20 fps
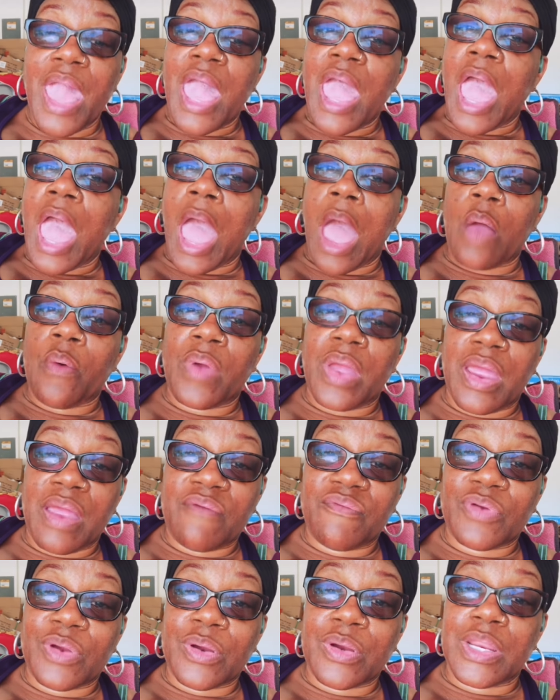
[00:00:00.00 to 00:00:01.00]

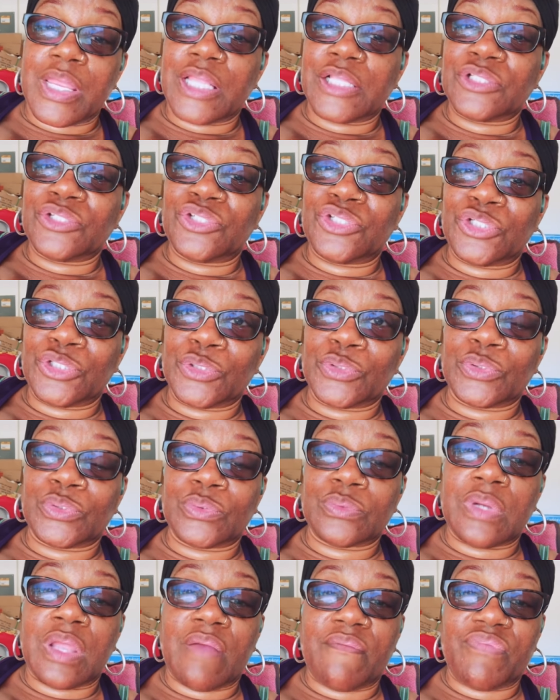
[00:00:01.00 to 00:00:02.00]
However, in
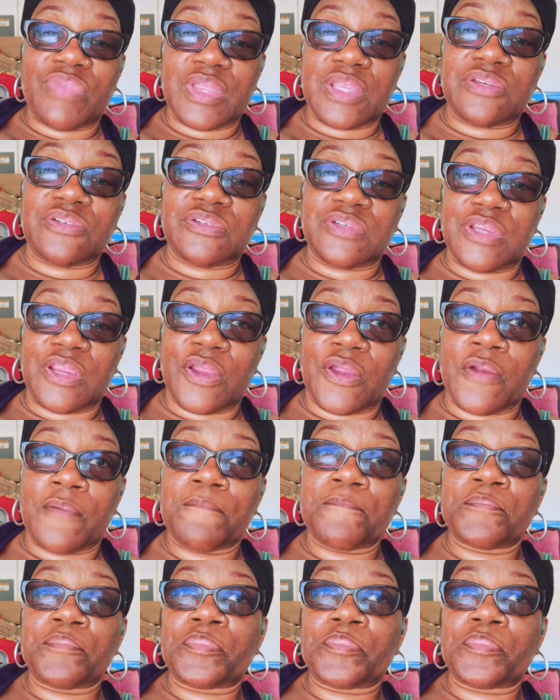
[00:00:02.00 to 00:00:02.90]
June of this year,